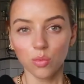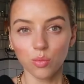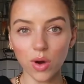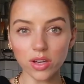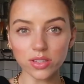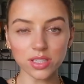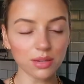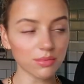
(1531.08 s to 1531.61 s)

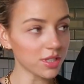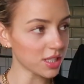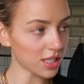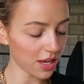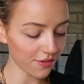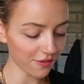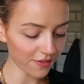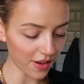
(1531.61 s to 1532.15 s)
whilst I'm just
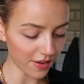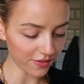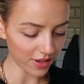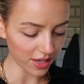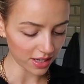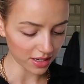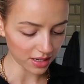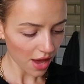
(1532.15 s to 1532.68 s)
like
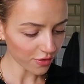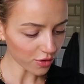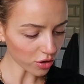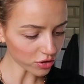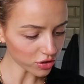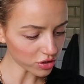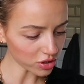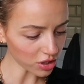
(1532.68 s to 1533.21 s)
faffing, I've
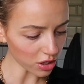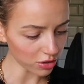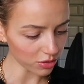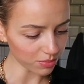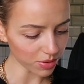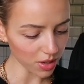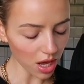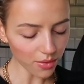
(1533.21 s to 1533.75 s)
got a
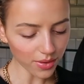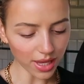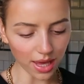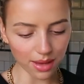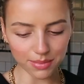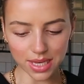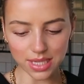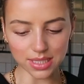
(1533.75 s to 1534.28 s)
soap.
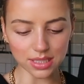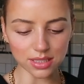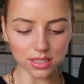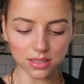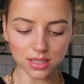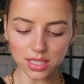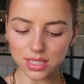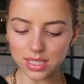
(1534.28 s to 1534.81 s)
Okay, amazing.
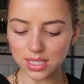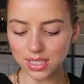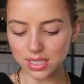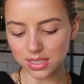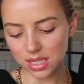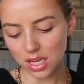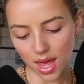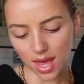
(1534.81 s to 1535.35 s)
So this
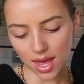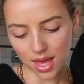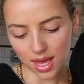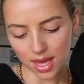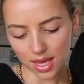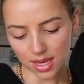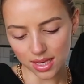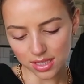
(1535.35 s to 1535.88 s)
is
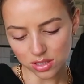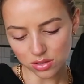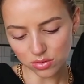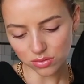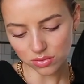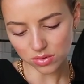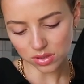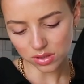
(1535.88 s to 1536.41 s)
it's
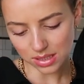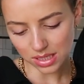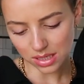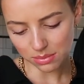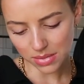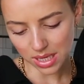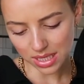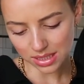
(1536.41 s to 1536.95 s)
called
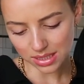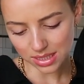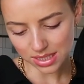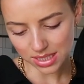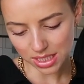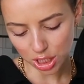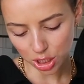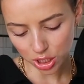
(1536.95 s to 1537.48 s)
Cinnamon
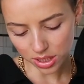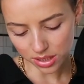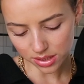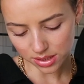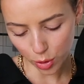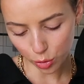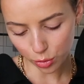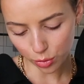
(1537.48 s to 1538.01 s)

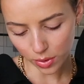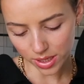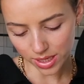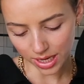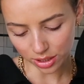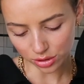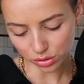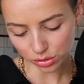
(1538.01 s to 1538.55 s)
Secret, all
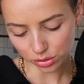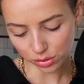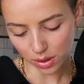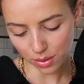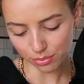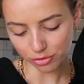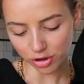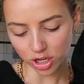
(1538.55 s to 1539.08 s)

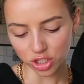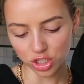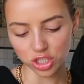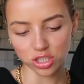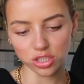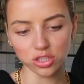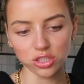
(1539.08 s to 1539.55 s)
natural brush